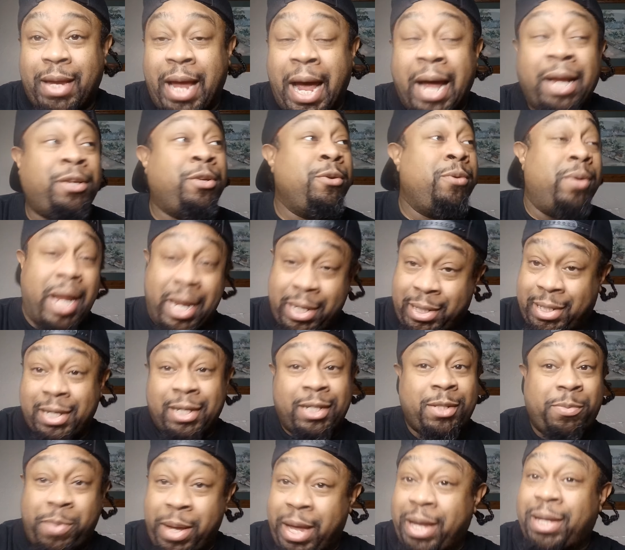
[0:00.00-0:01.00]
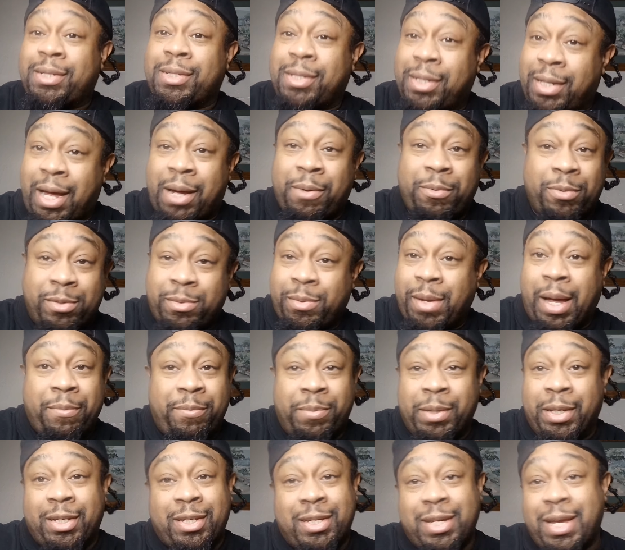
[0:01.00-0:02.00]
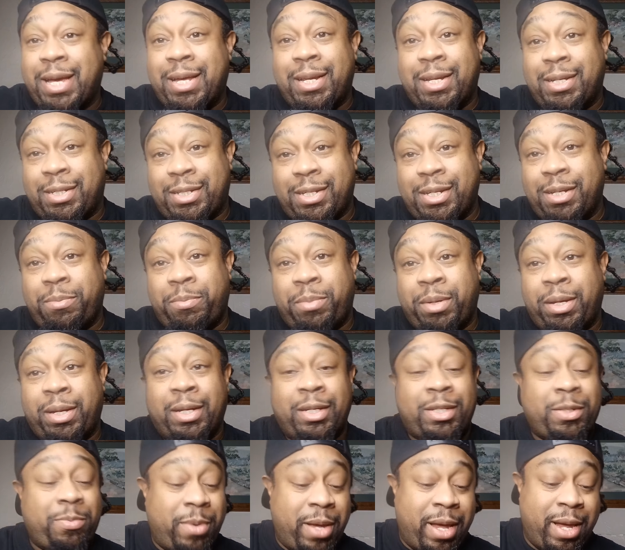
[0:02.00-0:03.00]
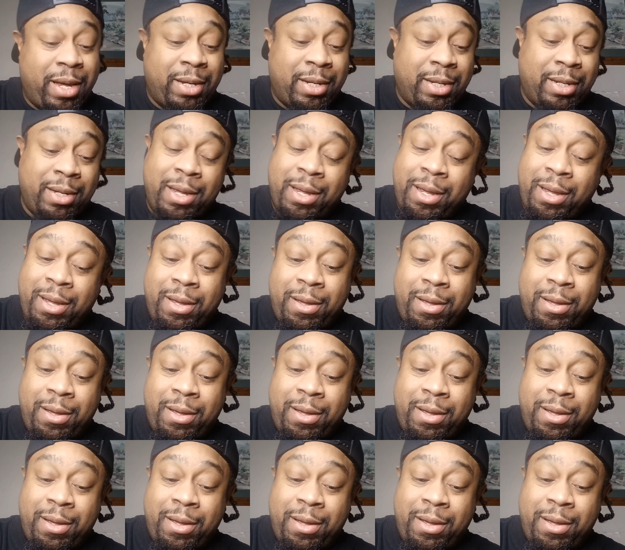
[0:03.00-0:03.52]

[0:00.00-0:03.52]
I do like the expansion. I've been saying it should have been expanded